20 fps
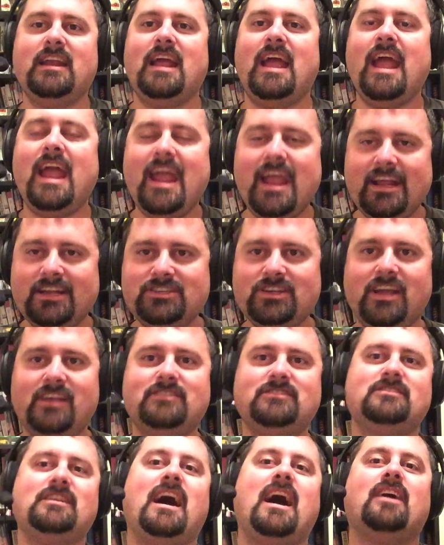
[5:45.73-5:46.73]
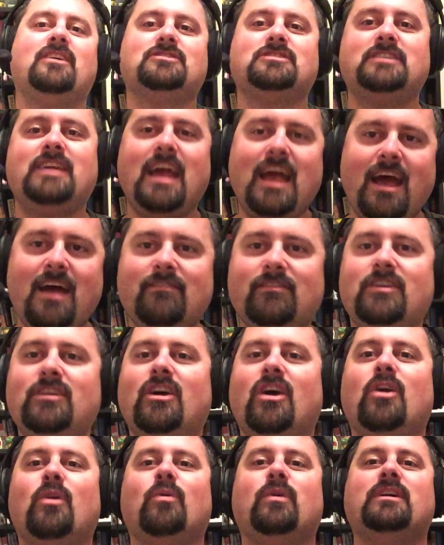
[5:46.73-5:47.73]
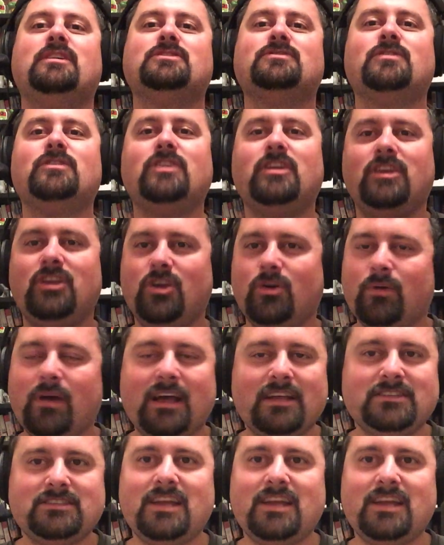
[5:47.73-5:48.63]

AJ Styles, Kevin Owens for the U.S.